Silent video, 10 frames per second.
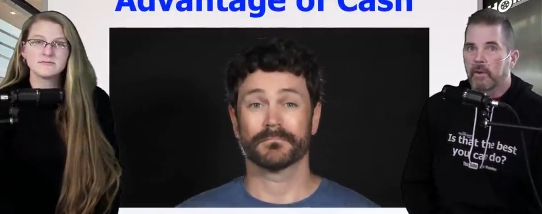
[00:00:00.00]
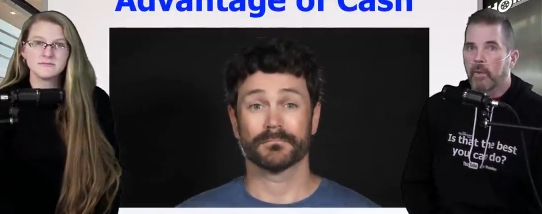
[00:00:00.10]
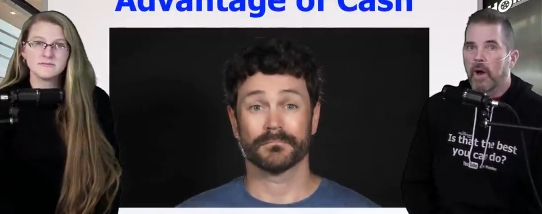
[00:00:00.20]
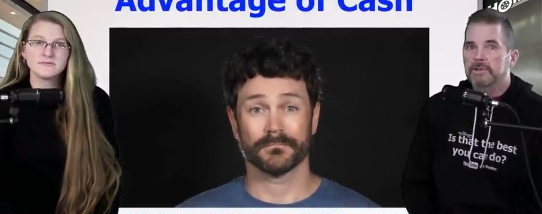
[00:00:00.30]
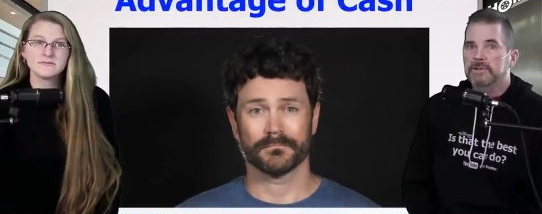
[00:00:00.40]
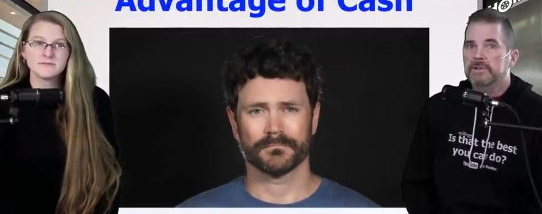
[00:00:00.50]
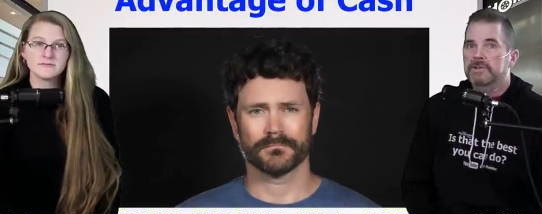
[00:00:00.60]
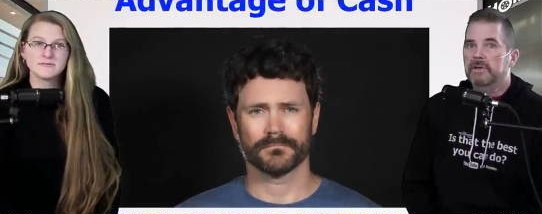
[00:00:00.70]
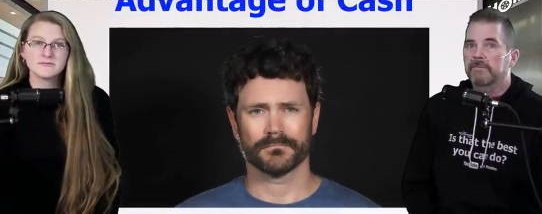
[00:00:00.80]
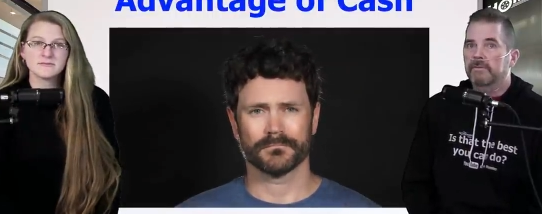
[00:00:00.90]
Speaker 1: Watch the
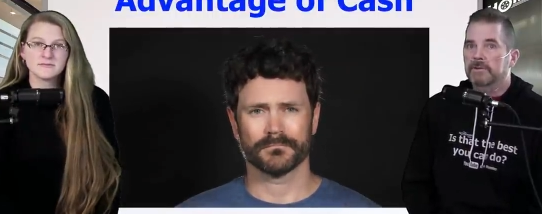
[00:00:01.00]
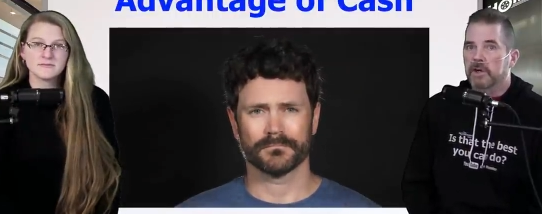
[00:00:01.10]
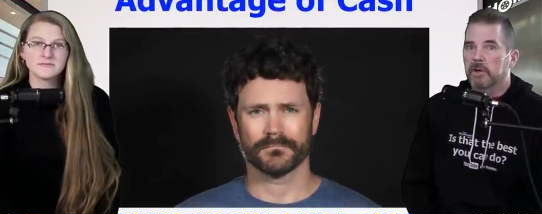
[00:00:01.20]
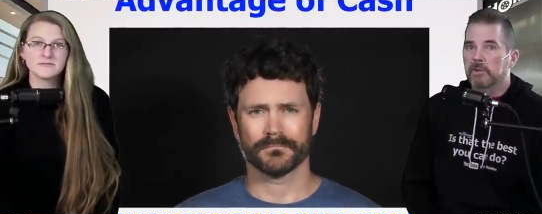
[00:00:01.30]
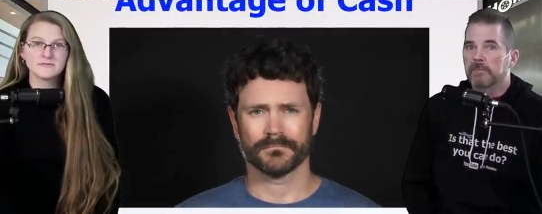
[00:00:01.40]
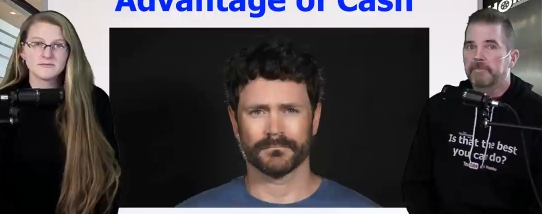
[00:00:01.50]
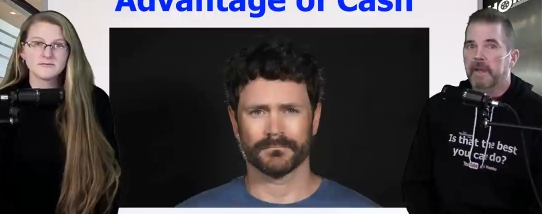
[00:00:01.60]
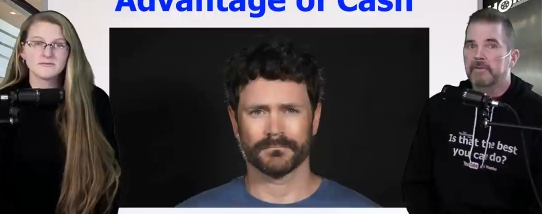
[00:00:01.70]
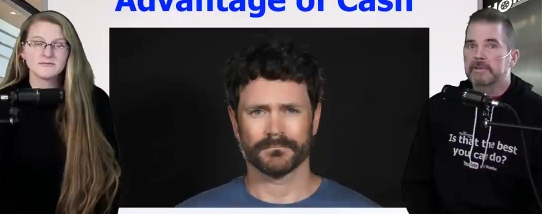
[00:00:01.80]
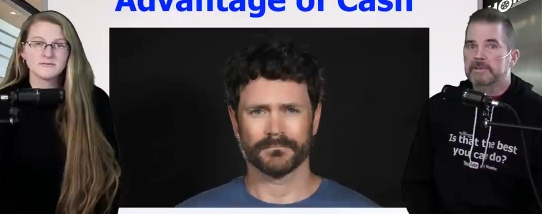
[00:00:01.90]
cheerful tone
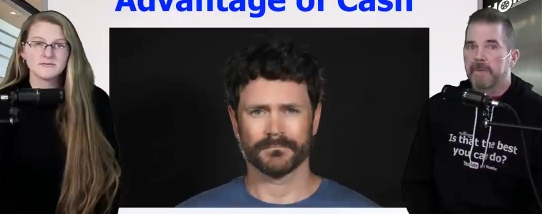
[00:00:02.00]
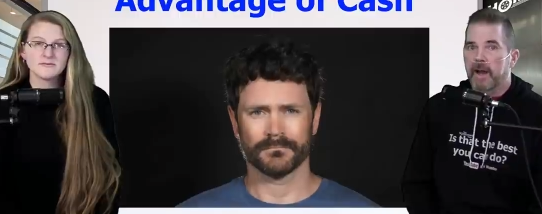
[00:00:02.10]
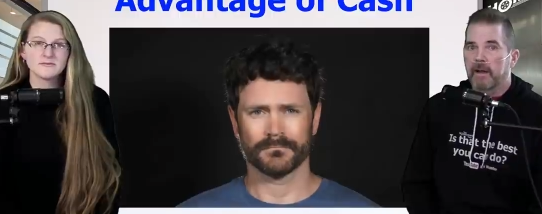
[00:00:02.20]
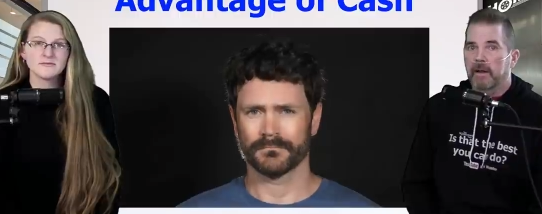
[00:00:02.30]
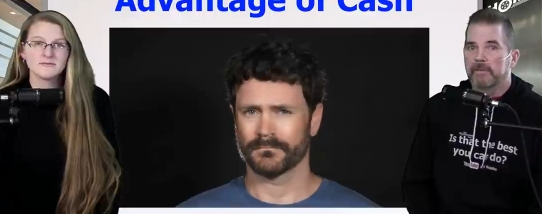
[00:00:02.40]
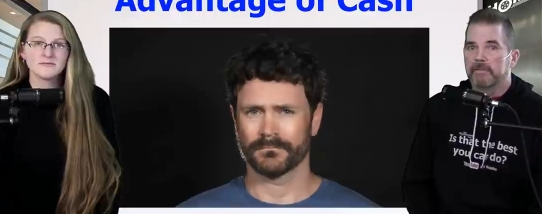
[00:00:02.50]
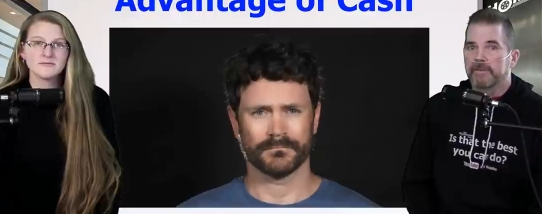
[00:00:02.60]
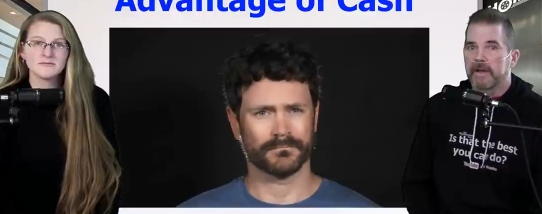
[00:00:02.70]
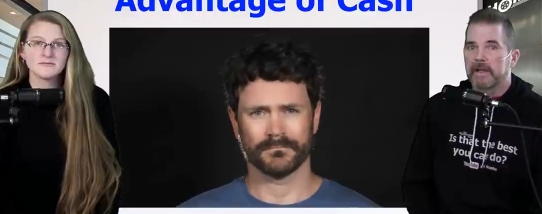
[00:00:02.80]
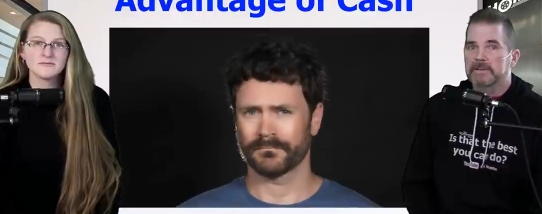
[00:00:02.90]
and the smile on the
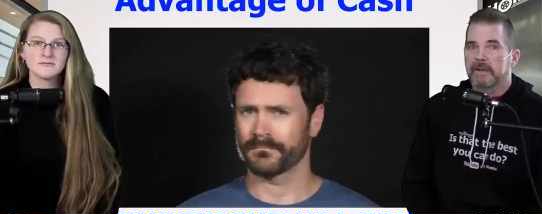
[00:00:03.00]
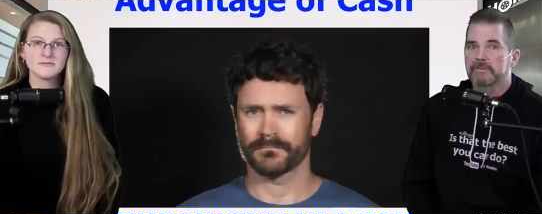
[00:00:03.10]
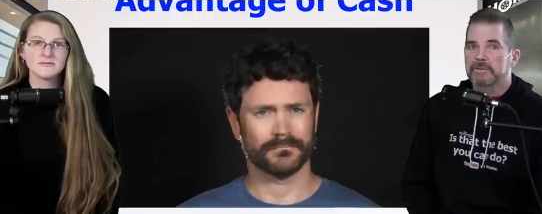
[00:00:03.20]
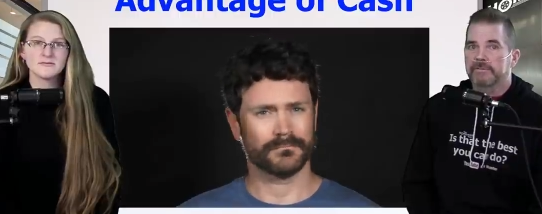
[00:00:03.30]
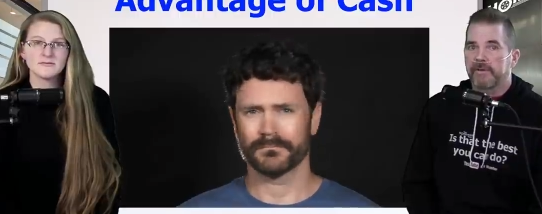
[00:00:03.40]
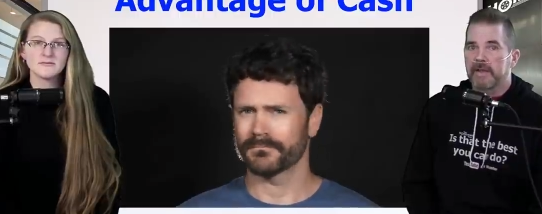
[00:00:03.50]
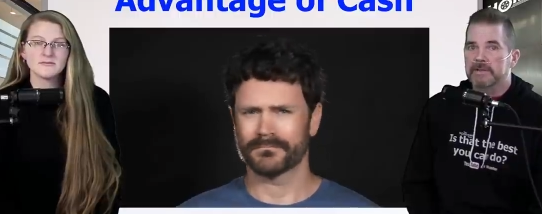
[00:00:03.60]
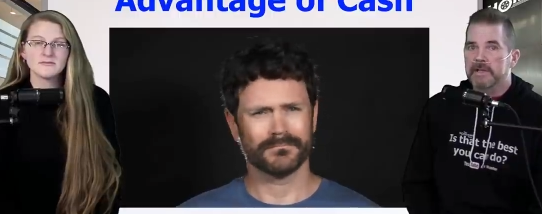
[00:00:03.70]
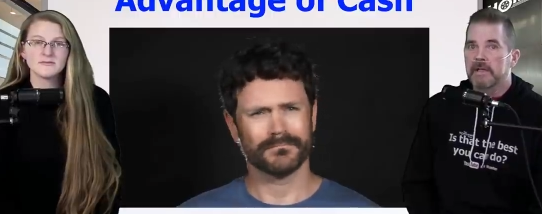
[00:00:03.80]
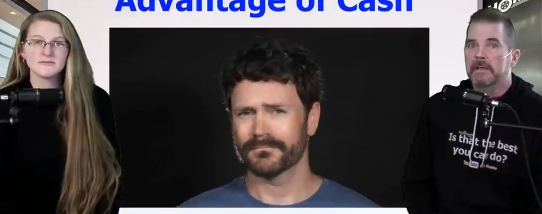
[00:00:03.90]
finance officer's
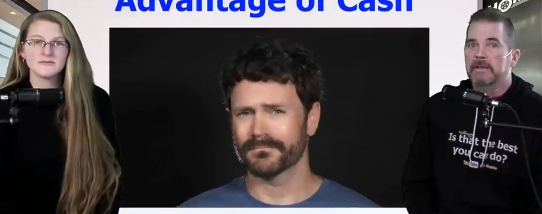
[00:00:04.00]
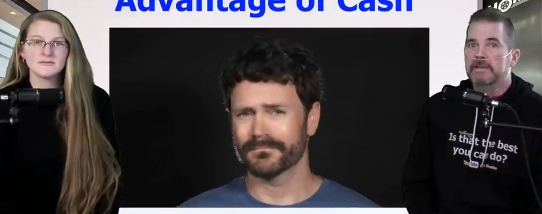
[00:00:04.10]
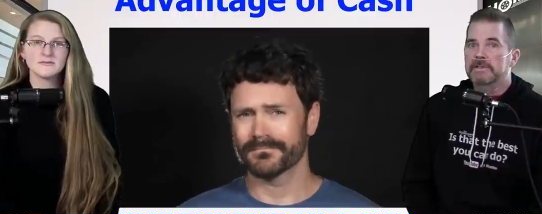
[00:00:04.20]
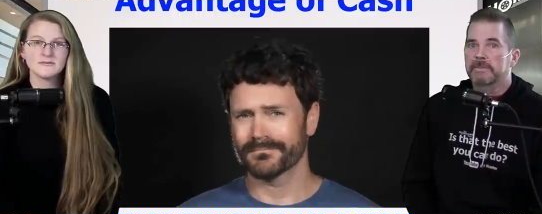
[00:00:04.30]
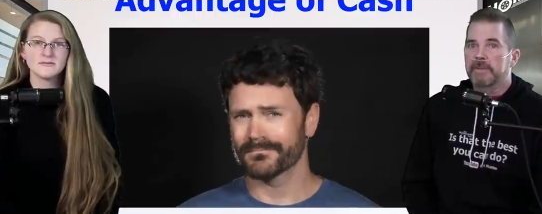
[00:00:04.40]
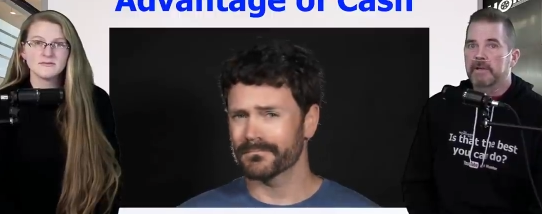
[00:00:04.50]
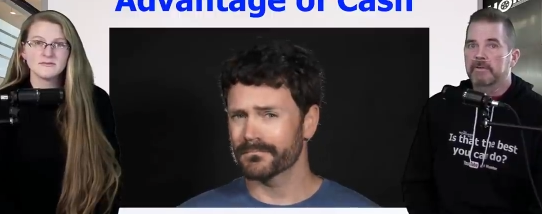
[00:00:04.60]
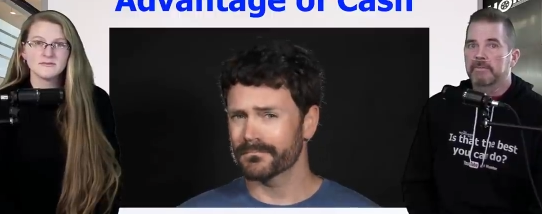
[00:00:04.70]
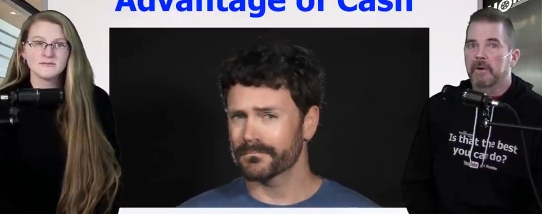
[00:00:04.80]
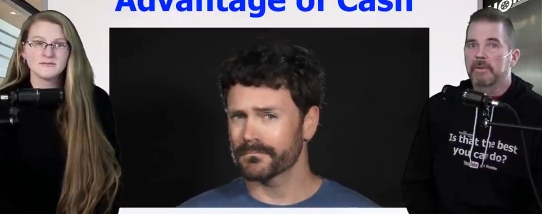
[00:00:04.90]
face disappear
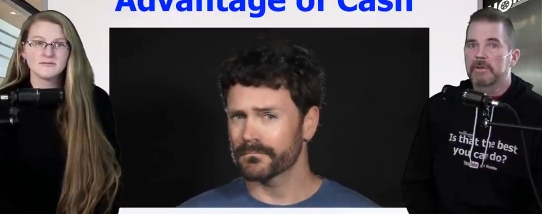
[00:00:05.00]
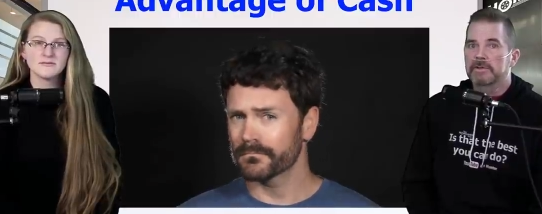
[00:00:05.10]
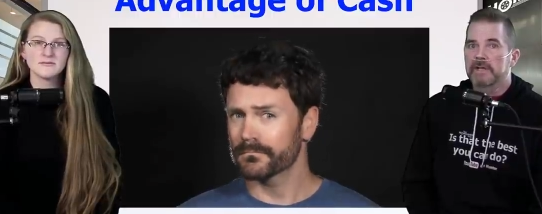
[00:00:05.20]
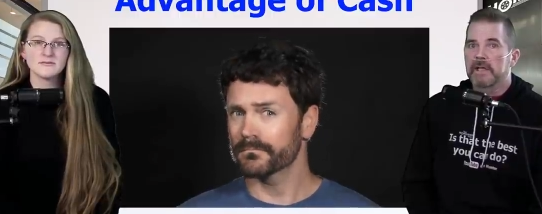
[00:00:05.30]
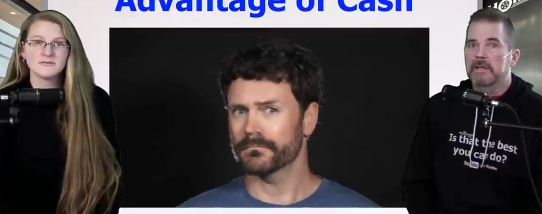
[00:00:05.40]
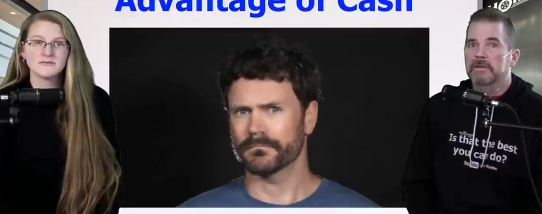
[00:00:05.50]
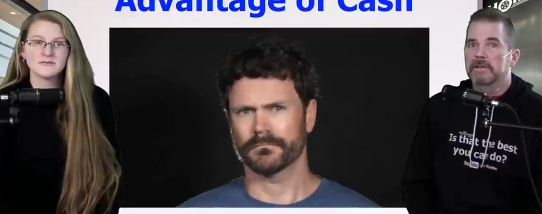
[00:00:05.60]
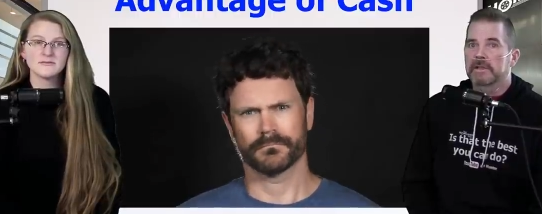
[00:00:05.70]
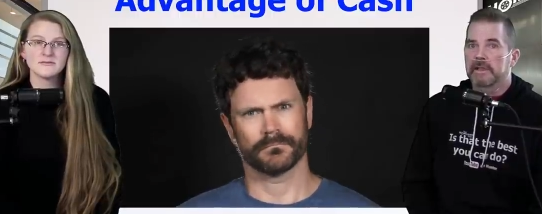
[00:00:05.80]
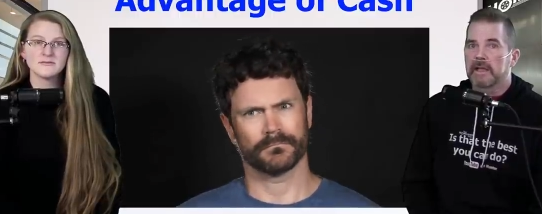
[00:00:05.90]
the moment you say you're
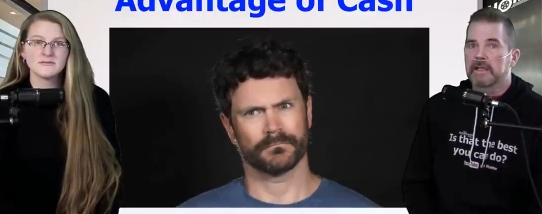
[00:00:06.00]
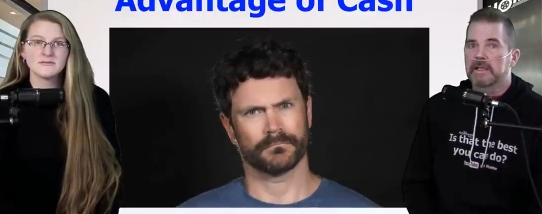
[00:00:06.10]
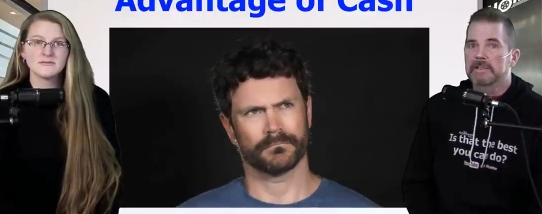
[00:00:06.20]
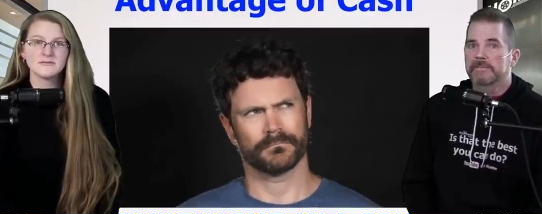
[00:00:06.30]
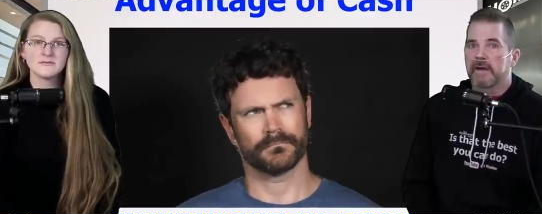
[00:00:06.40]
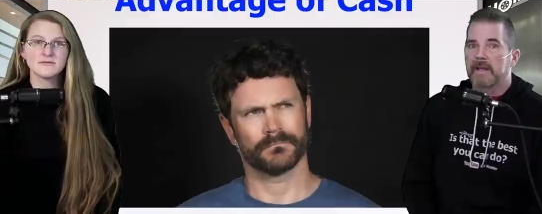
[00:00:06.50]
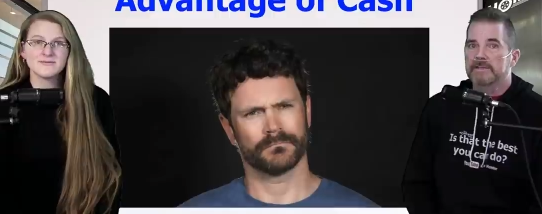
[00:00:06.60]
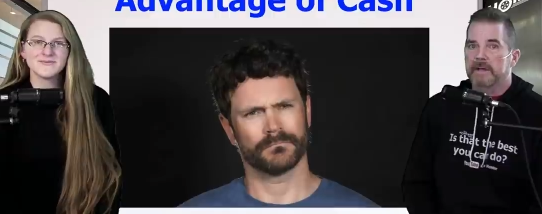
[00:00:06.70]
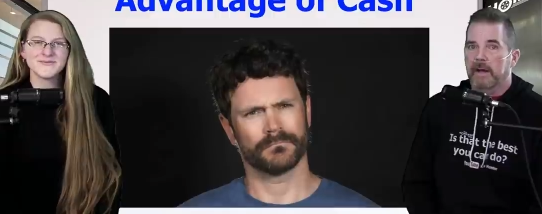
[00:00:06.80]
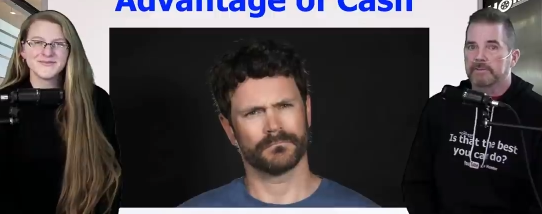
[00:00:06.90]
declining his
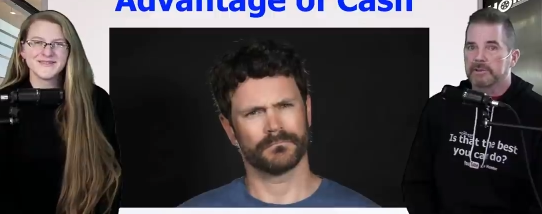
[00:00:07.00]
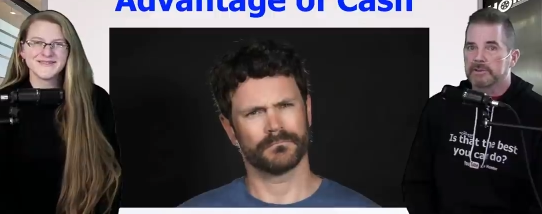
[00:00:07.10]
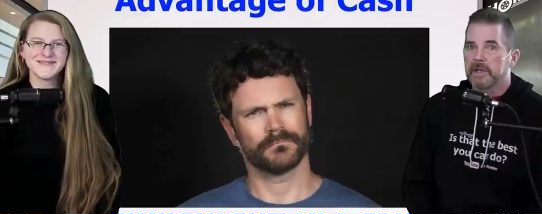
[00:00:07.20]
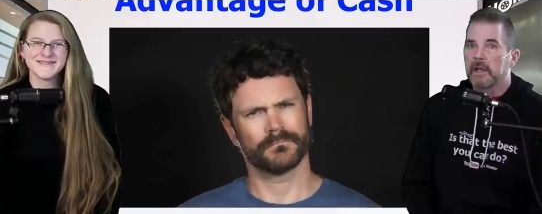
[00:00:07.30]
finance options